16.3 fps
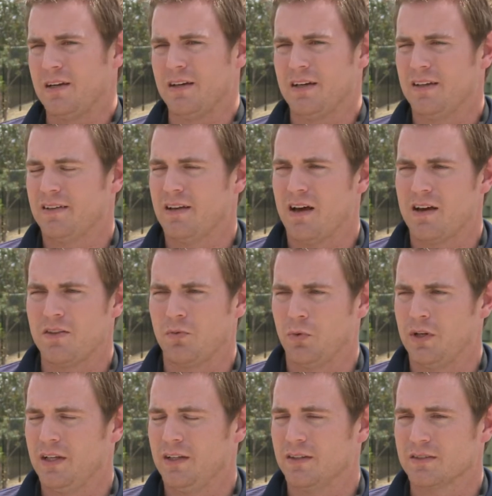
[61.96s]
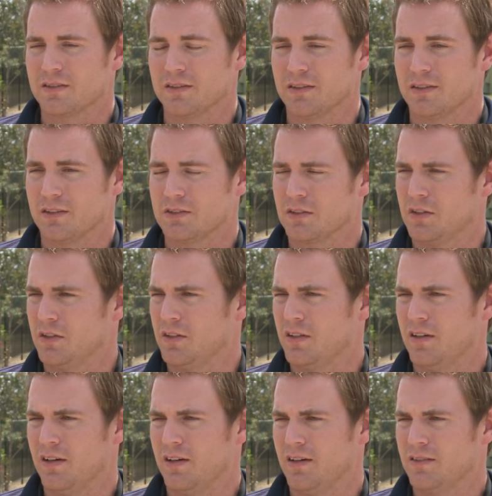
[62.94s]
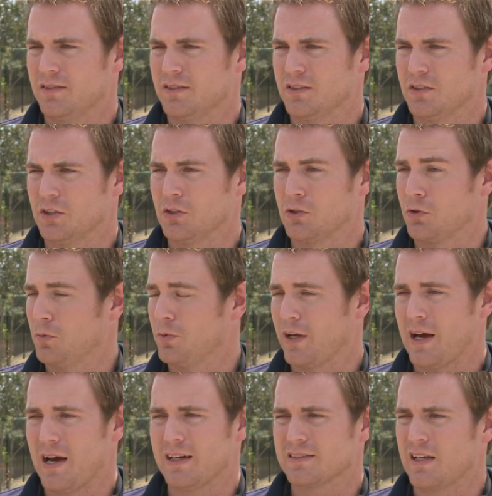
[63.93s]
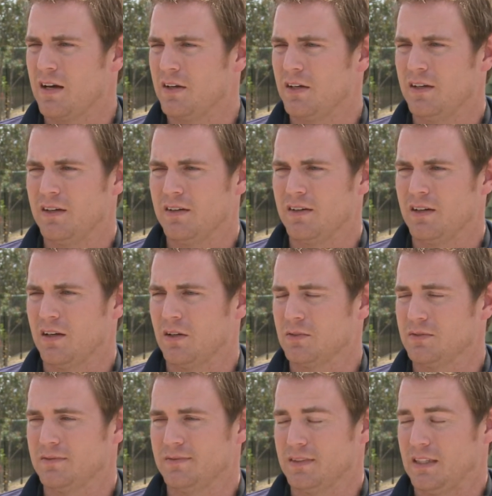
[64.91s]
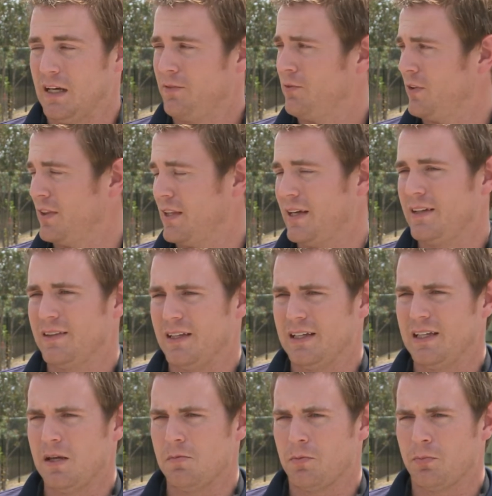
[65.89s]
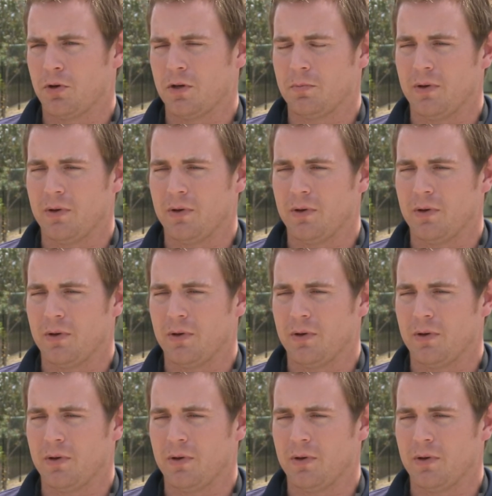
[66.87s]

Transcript: here any night of the week, and there's a there's a good uh, good group of guys out here. You know, definitely they they keep it pretty